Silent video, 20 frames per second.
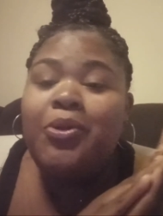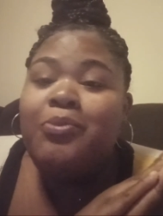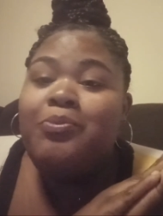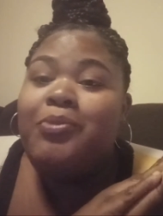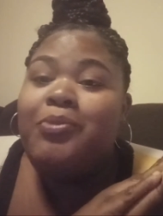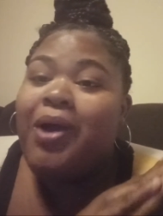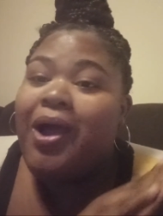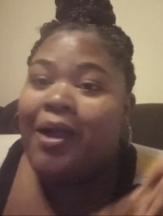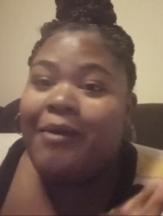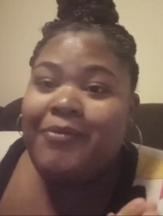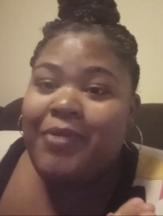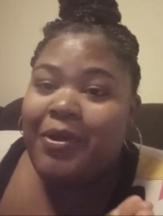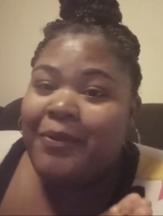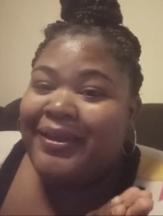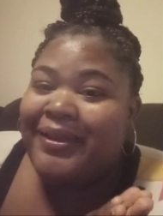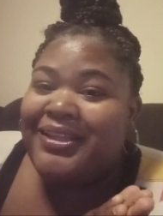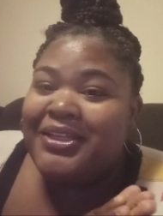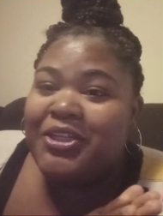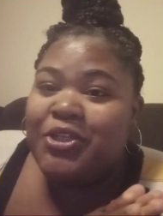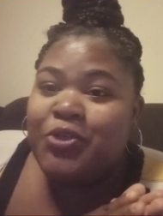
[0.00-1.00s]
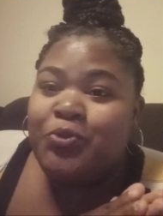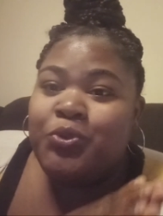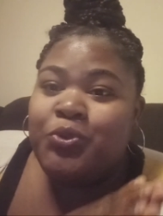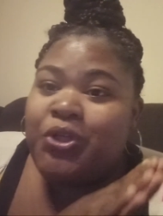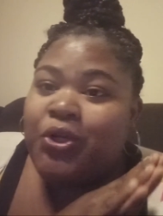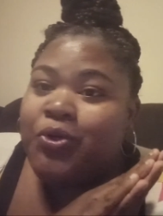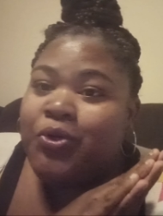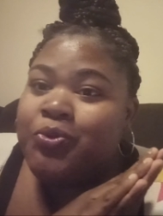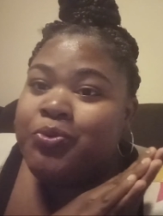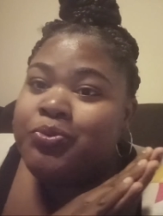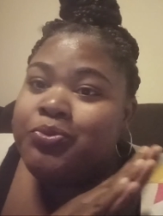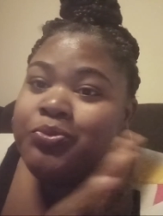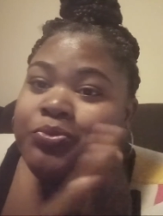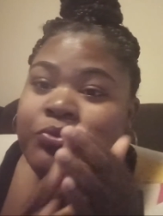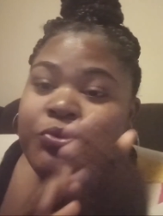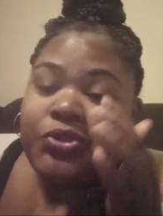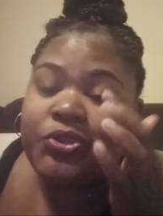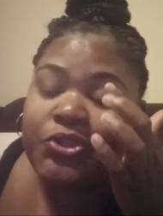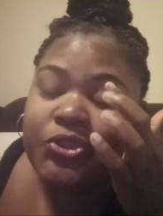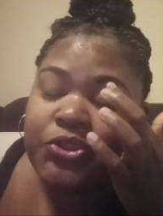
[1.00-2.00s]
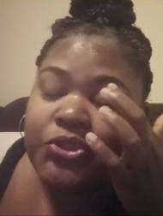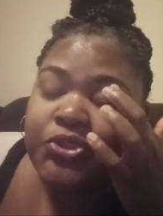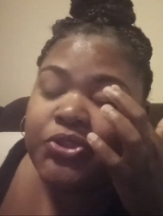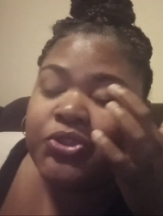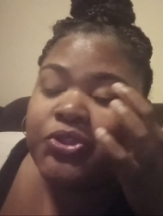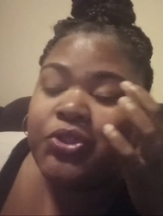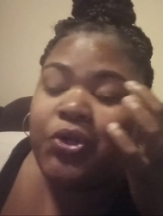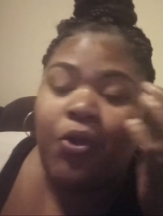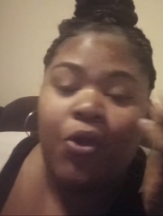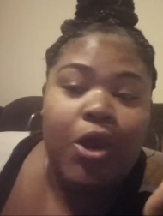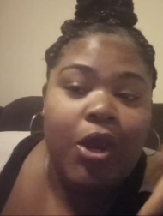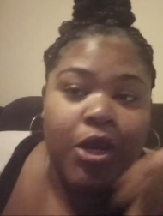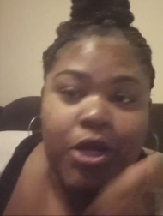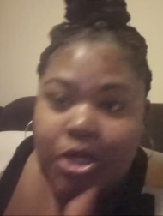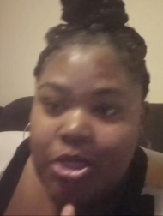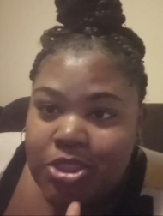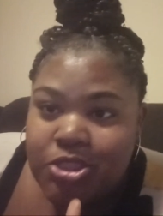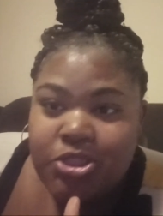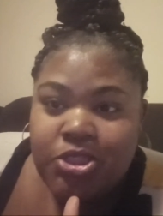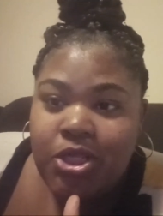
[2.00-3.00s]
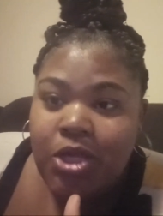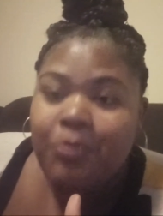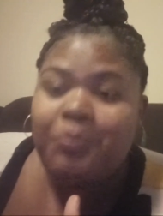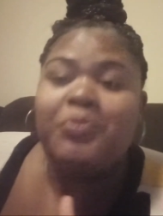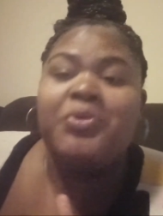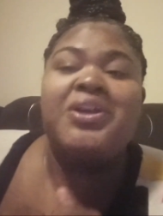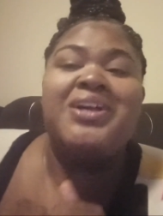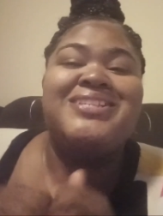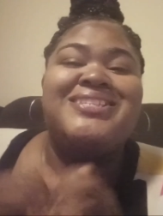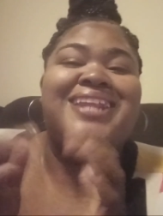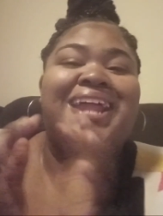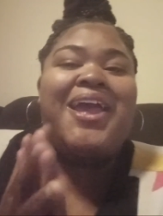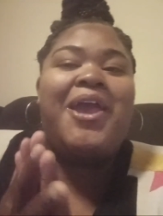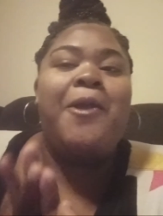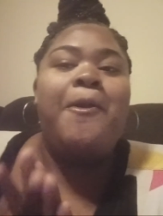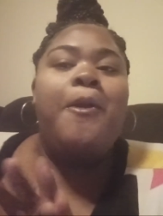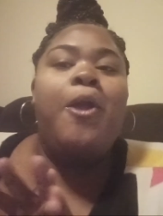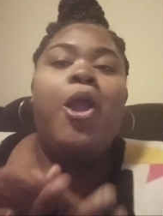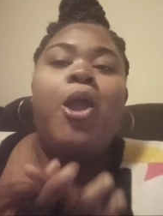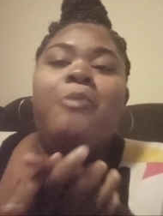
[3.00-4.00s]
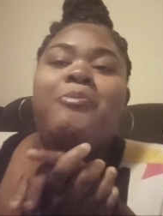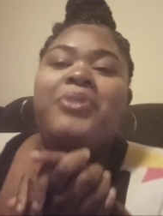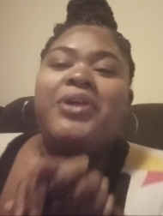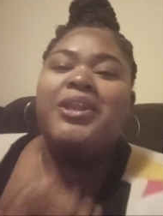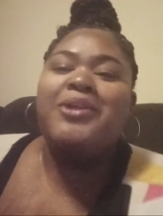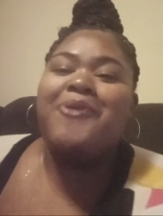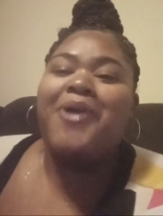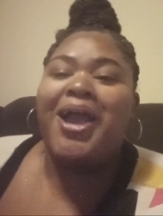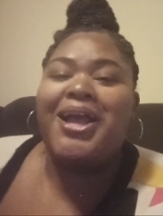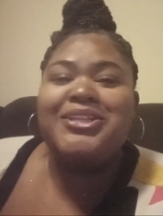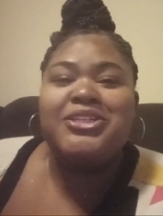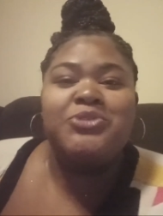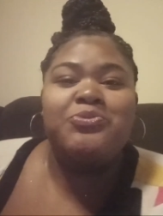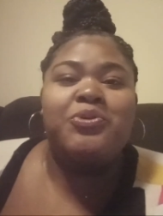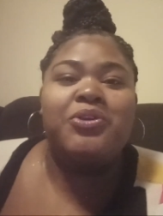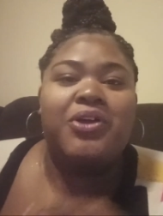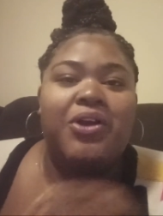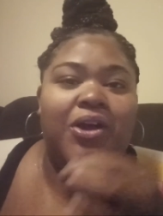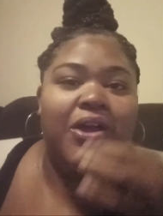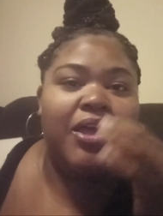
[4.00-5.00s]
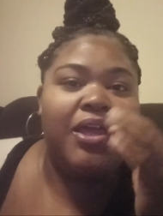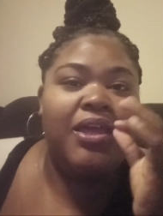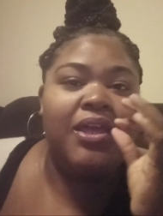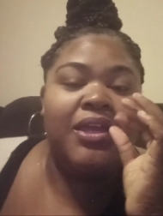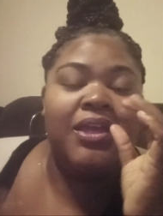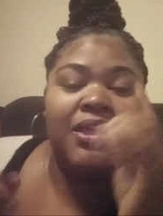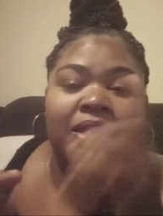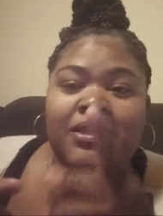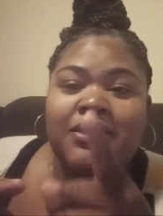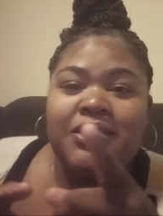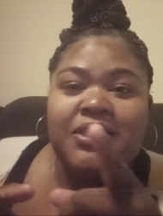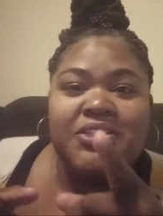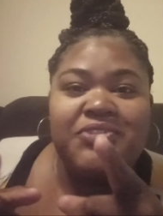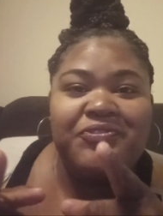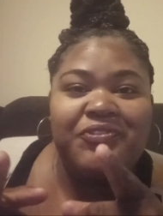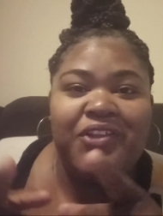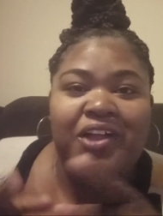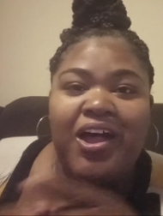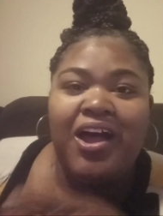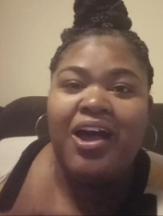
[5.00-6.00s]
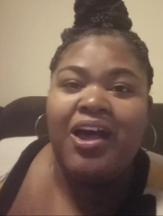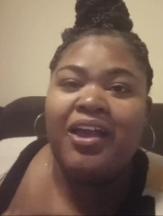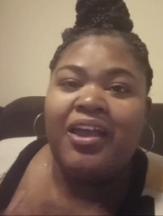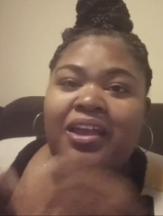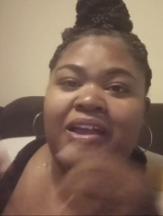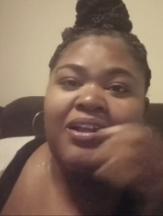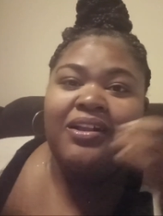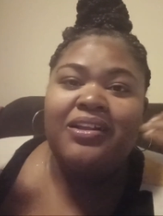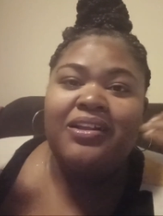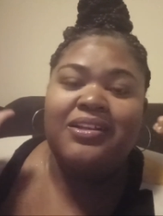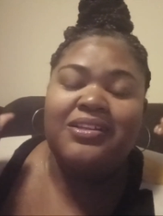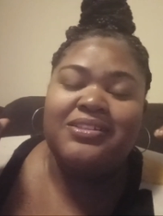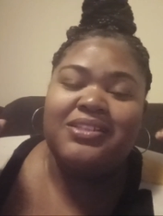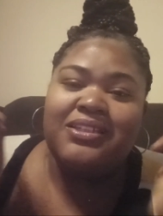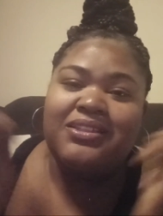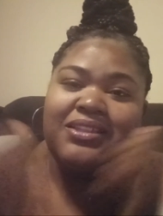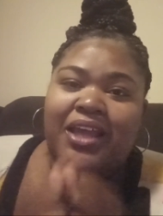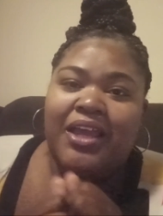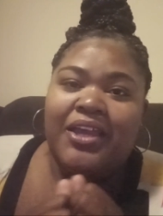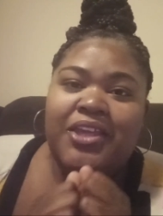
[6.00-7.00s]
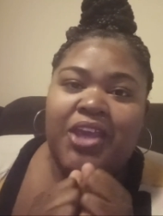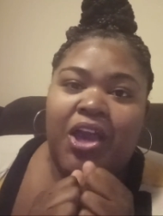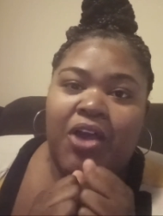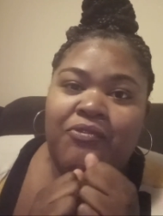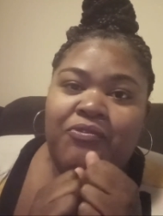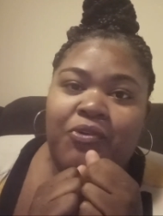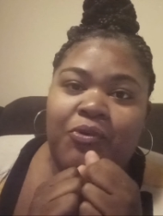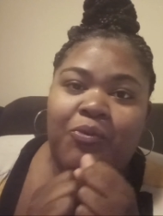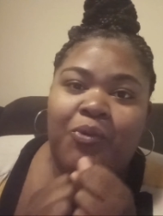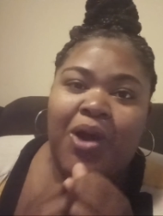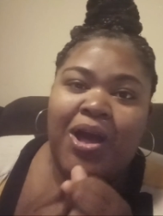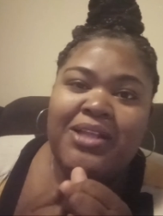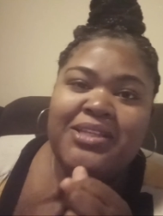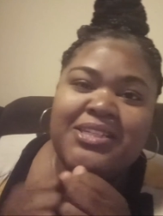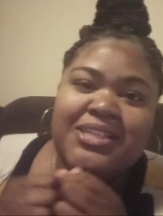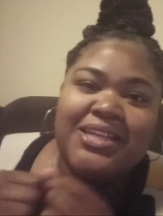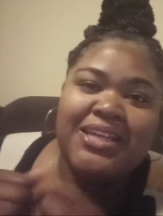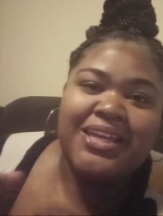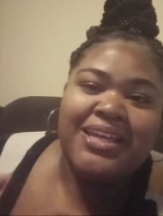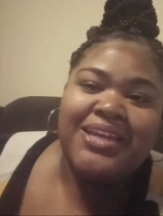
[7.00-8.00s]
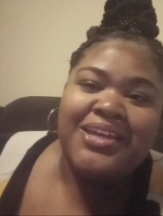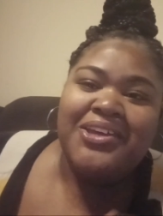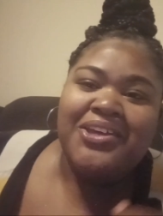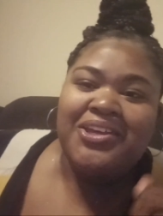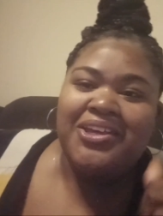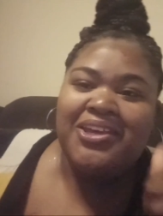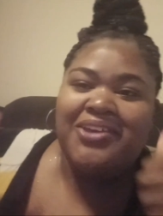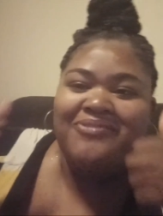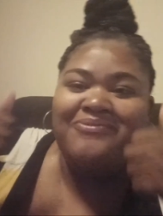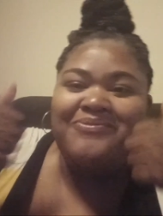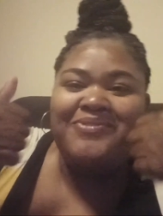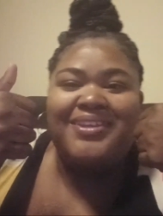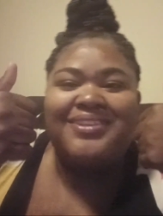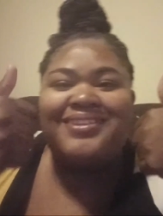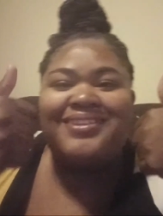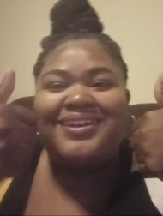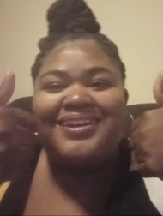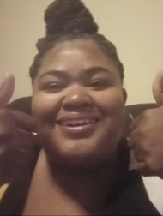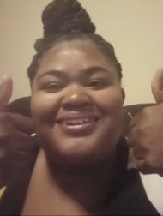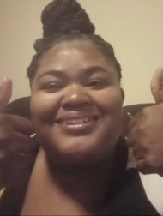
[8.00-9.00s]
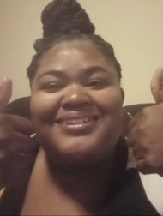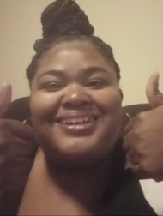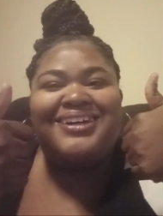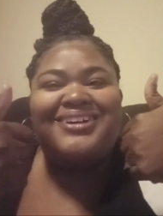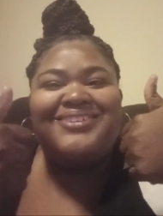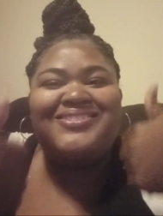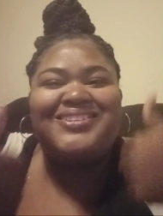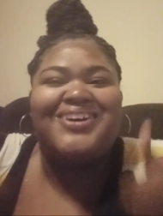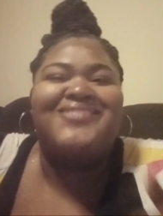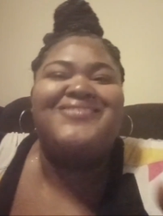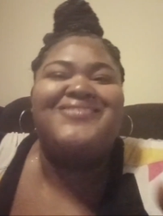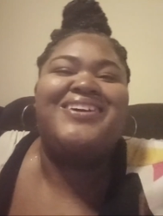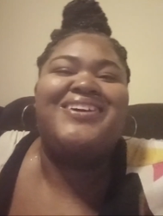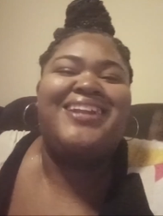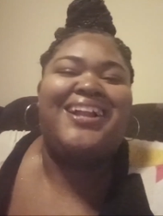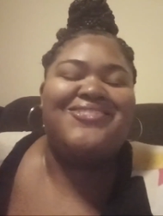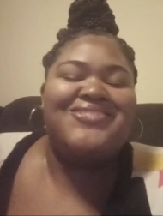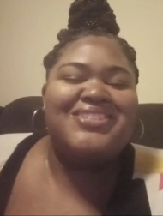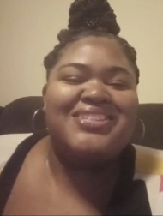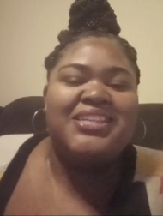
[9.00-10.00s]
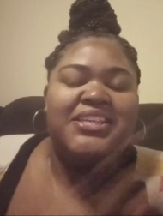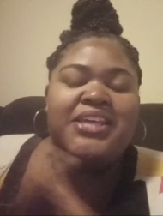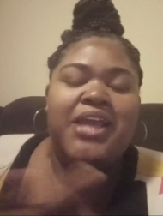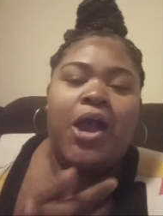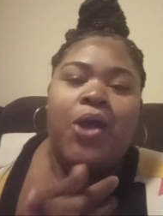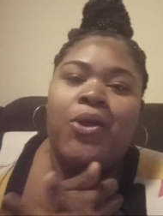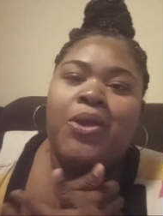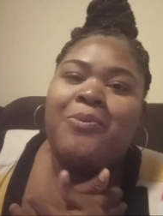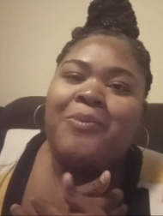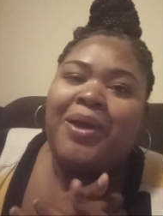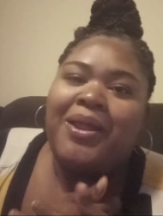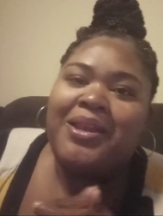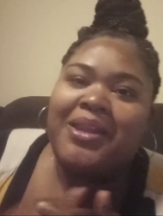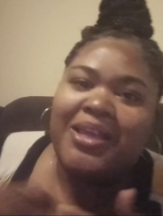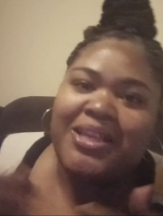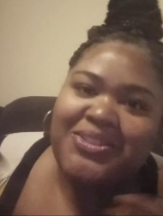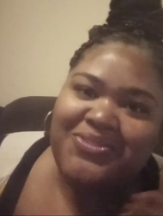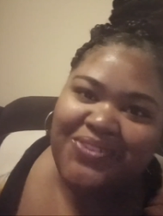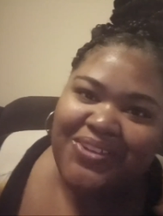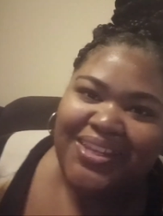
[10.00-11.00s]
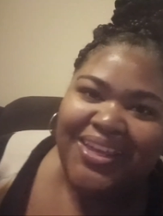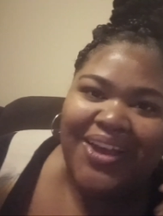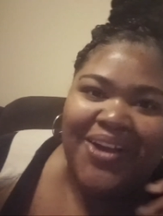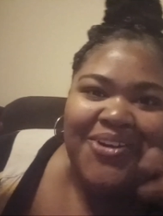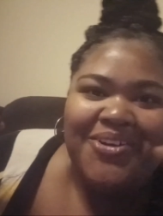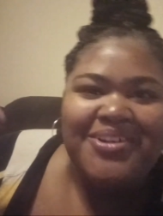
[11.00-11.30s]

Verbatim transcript: I'm not about to deal with no scars because of that. But anyway, I just want to go ahead and end this vlog and say thank y'all for watching. Give me a big little thumbs up, and I will see y'all in my next video.